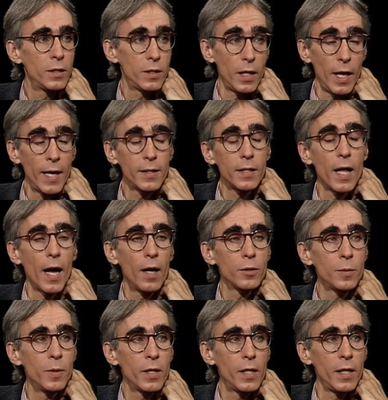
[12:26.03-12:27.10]
It's at the
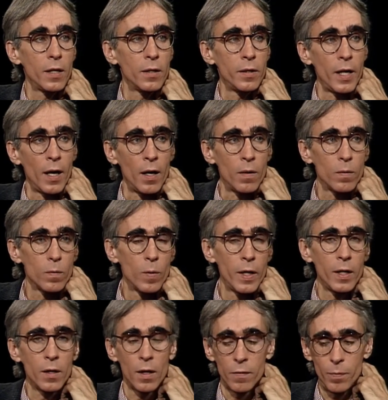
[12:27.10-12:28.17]
Hausman Theater now,
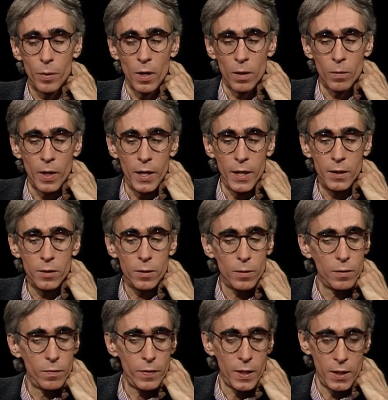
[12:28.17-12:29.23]
running off Broadway
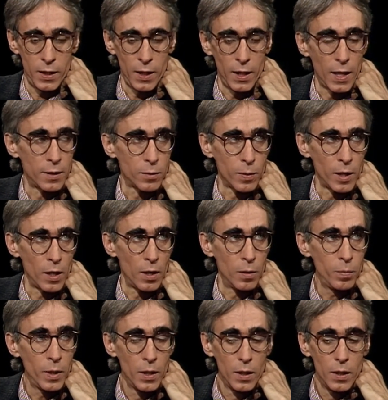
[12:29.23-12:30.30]
into infinity, as we hope.